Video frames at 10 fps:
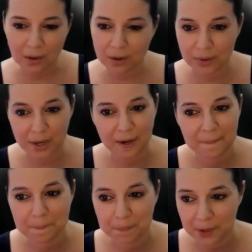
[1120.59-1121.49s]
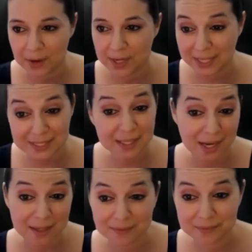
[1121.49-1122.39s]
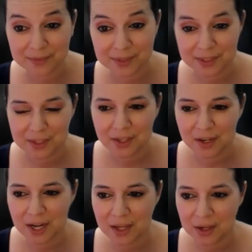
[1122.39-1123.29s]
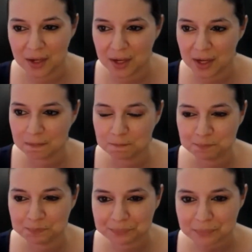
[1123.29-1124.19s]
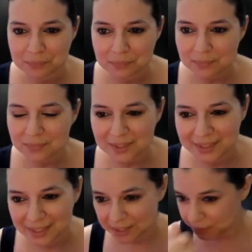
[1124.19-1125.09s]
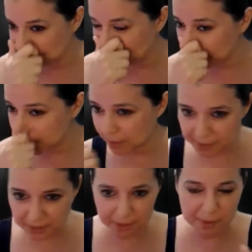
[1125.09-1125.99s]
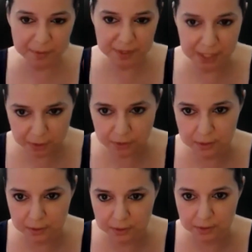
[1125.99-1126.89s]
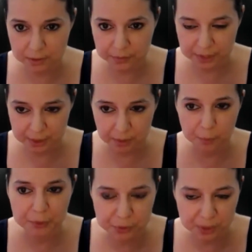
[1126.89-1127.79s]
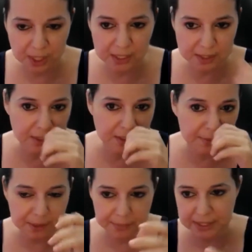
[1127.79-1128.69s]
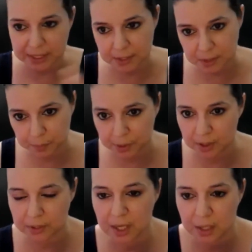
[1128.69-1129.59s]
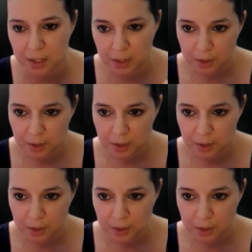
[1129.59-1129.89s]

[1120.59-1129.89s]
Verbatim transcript: Okay. All right. That's a lot. All right. Um, so let me, let me, let me take your, you know, Taylor, I'm gonna put you in a hot seat. Let me, let me take this apart. Okay.